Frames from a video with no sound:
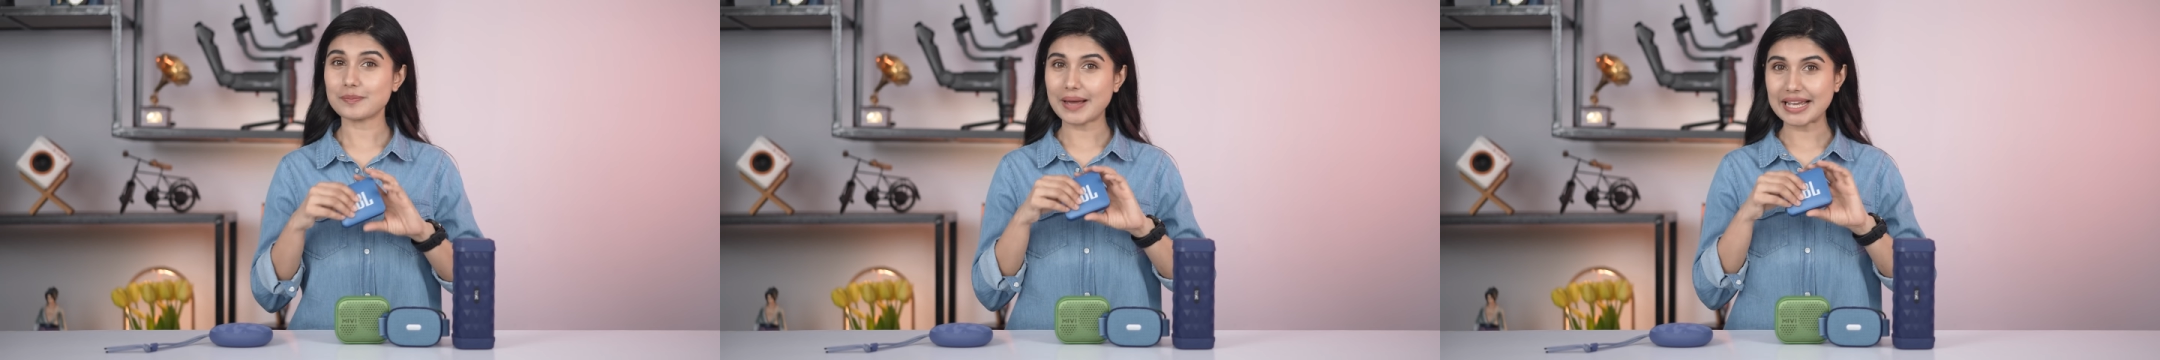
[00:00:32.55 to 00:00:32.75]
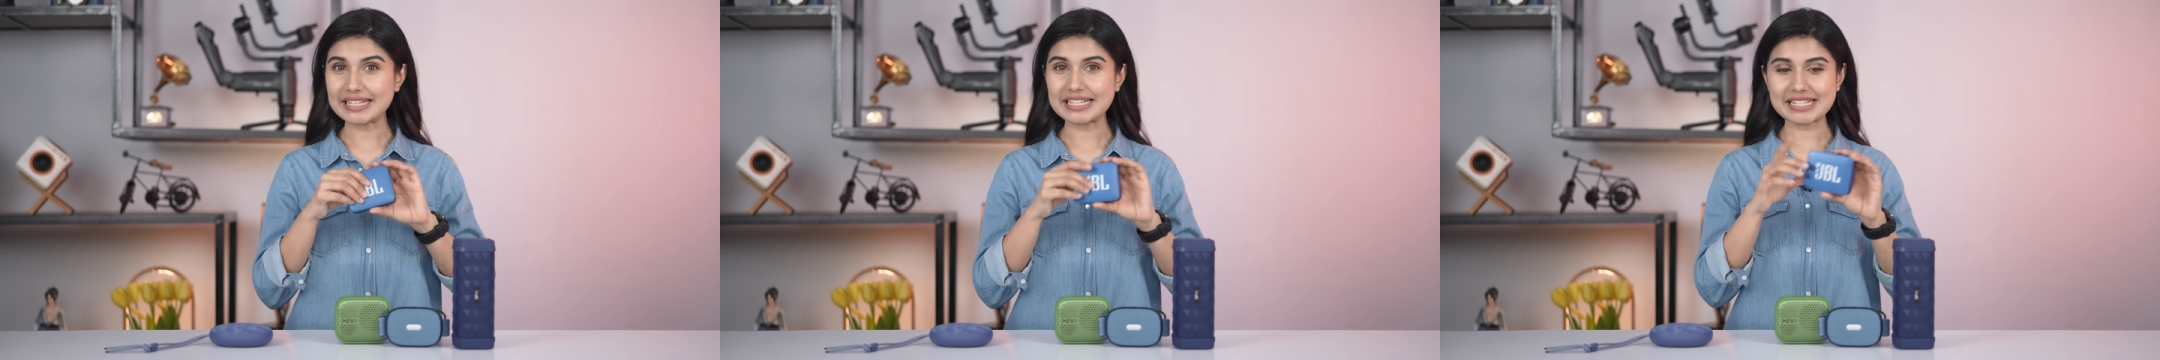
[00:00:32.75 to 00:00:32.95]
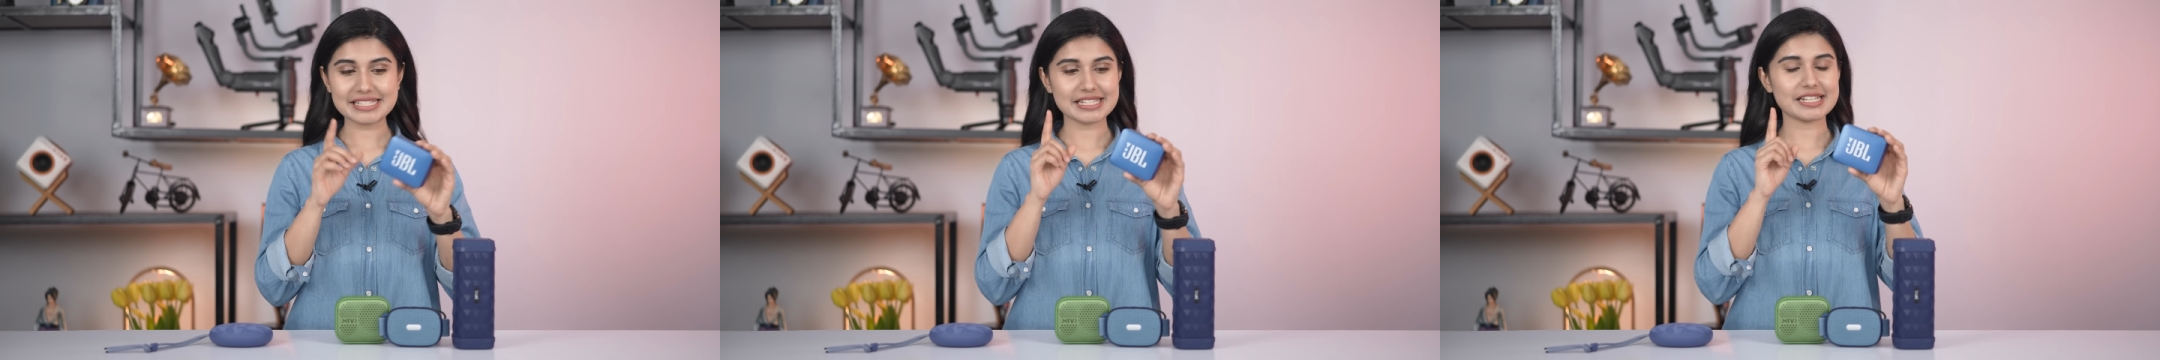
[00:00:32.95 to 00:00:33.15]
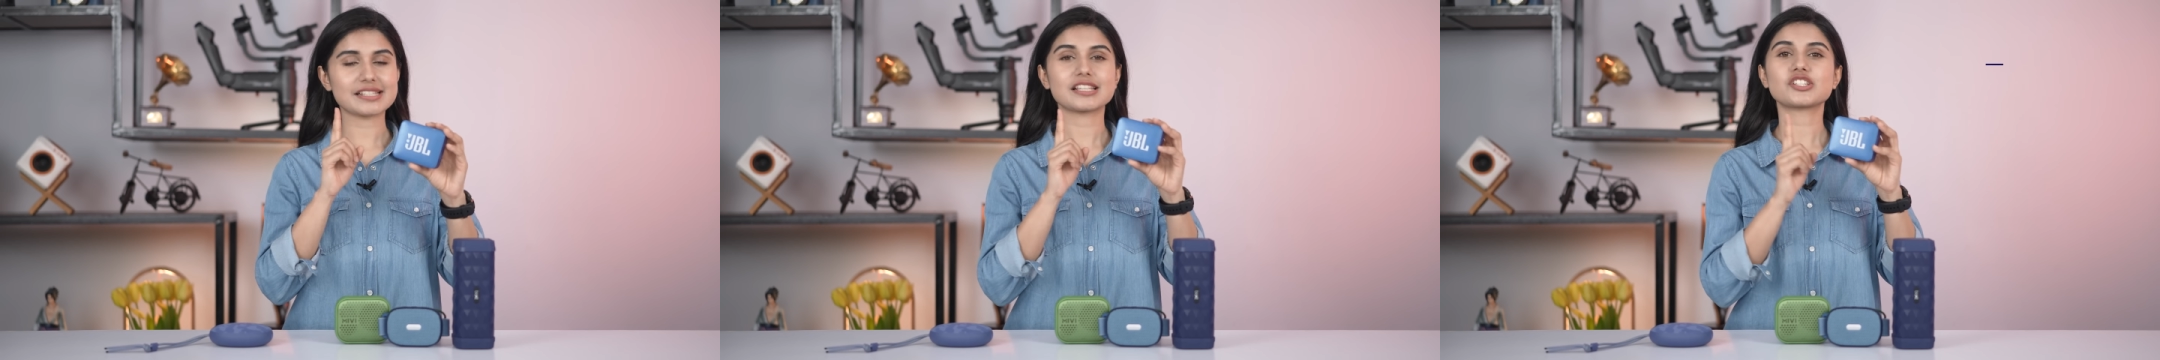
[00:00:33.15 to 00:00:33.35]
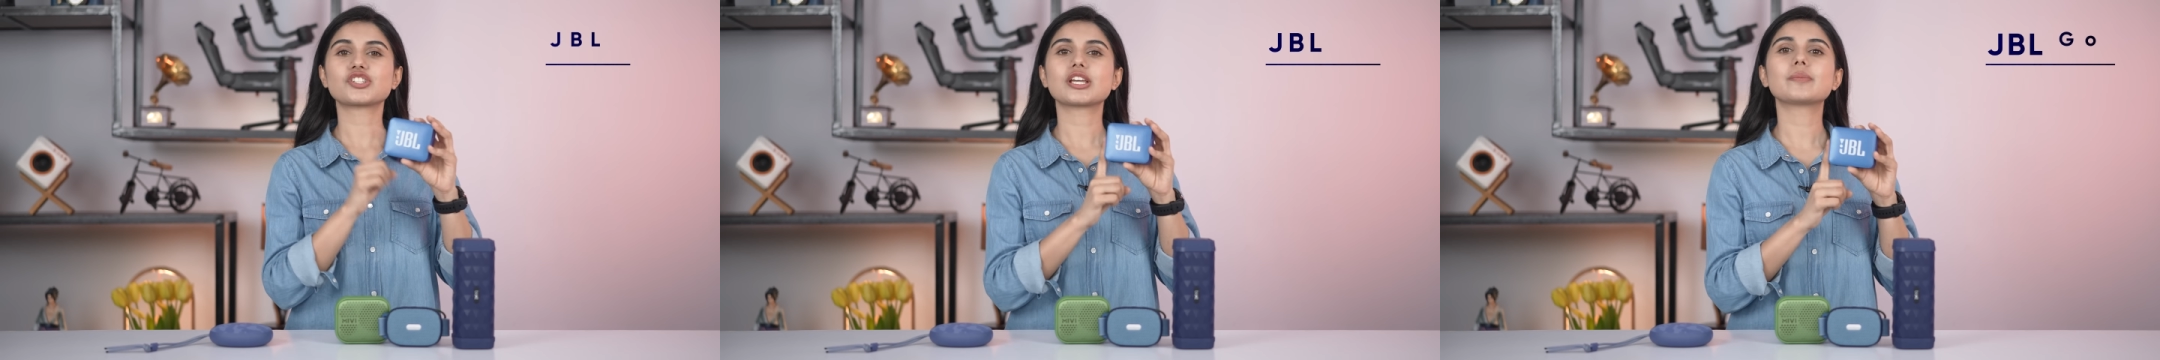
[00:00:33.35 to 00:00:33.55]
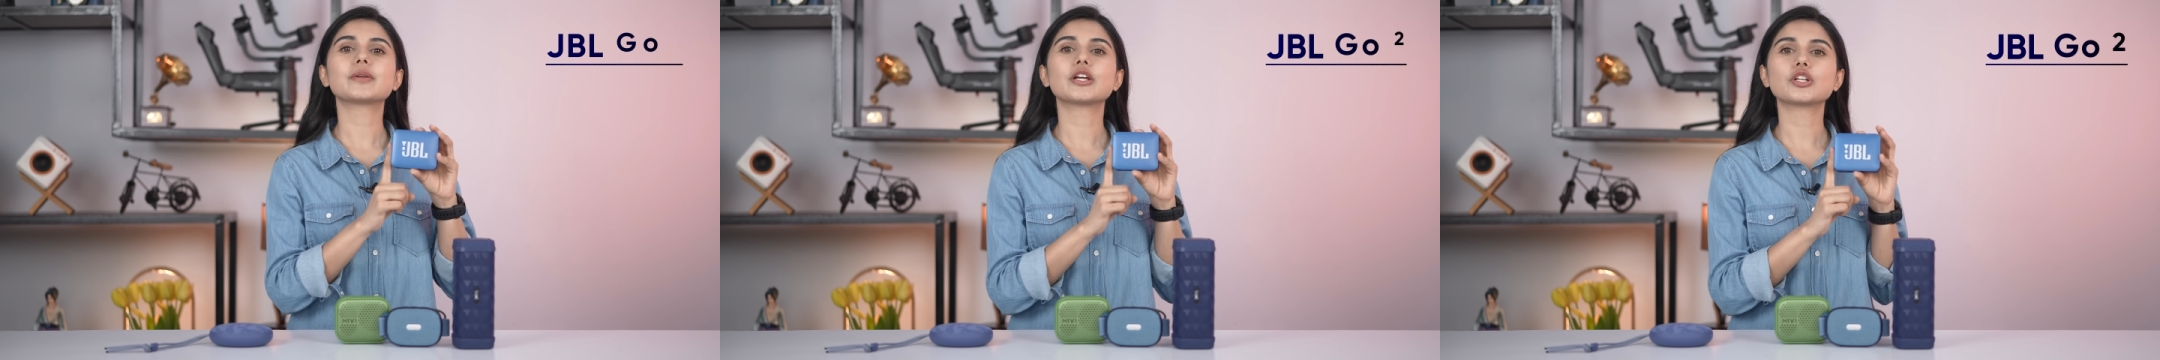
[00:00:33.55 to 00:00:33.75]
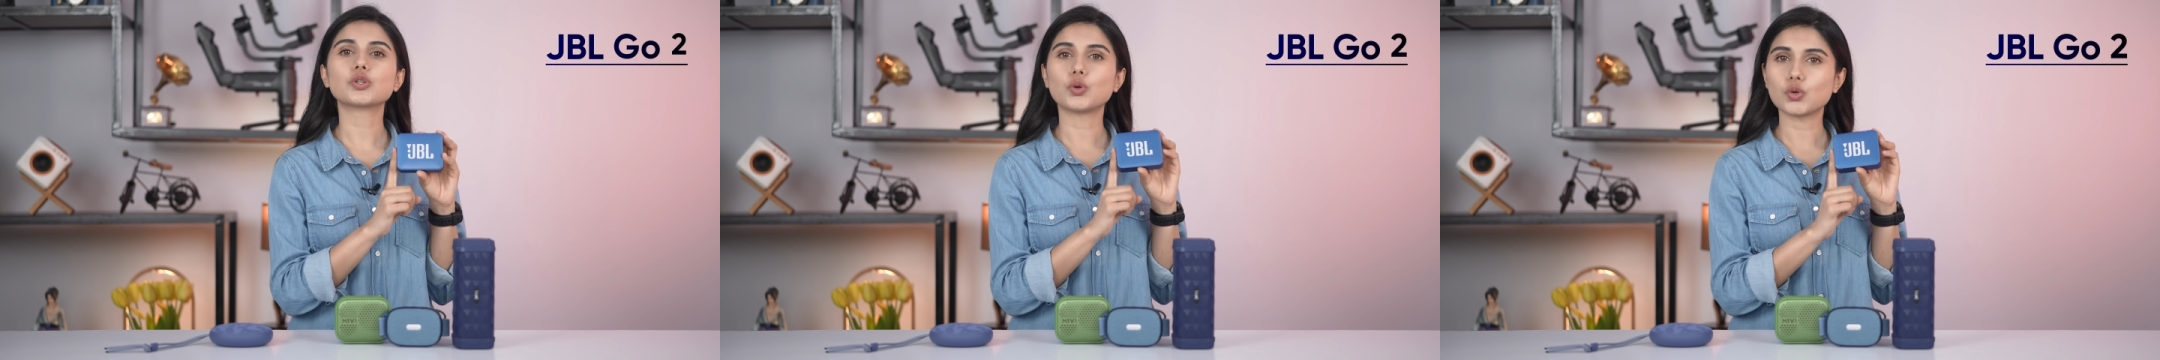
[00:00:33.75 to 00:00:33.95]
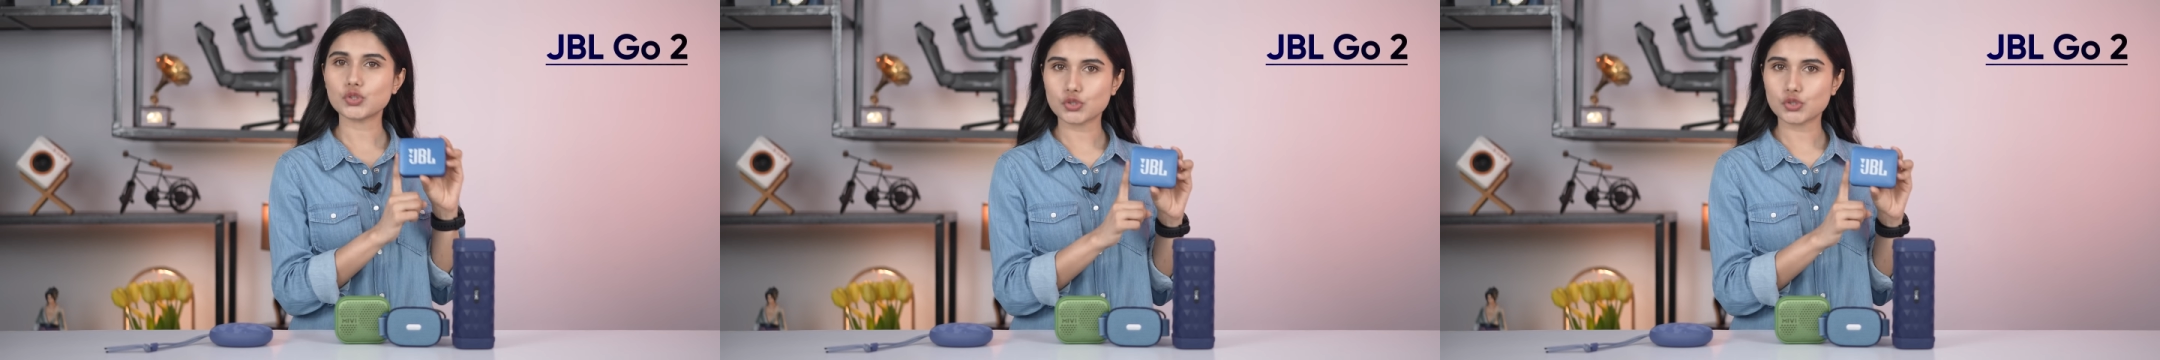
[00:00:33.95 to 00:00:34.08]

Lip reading: my list is the JBL Go